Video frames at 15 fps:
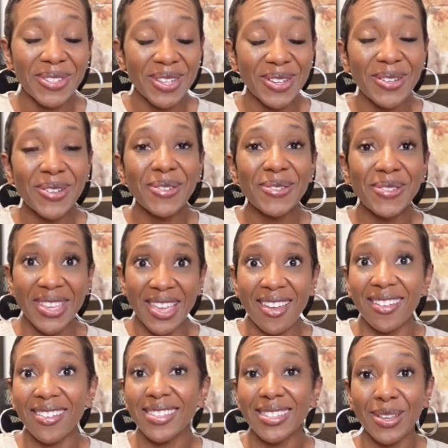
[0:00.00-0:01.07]
So
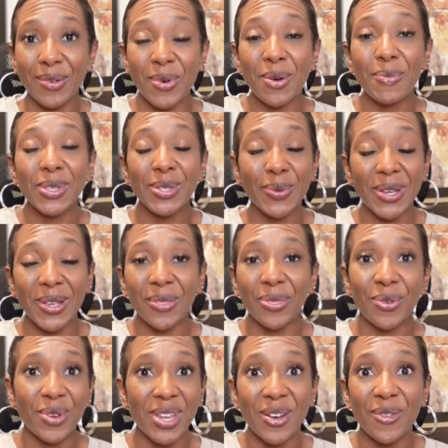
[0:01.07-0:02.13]
yeah, somewhere between
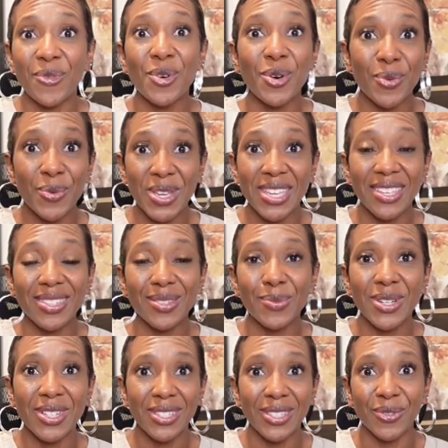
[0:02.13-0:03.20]
3 and 4 weeks
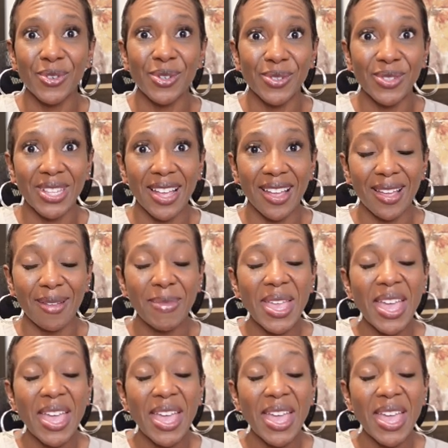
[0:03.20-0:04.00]
was the first time.